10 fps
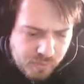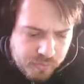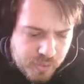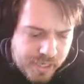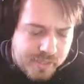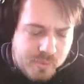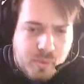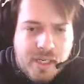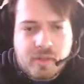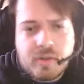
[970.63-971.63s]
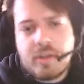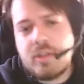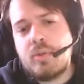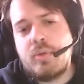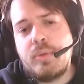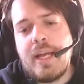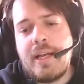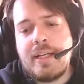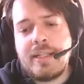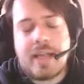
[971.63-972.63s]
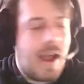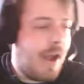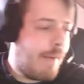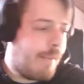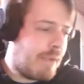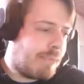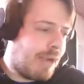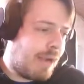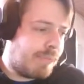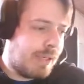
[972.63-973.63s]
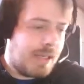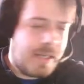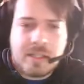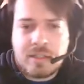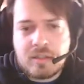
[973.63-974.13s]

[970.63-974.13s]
For that we are going to create a public,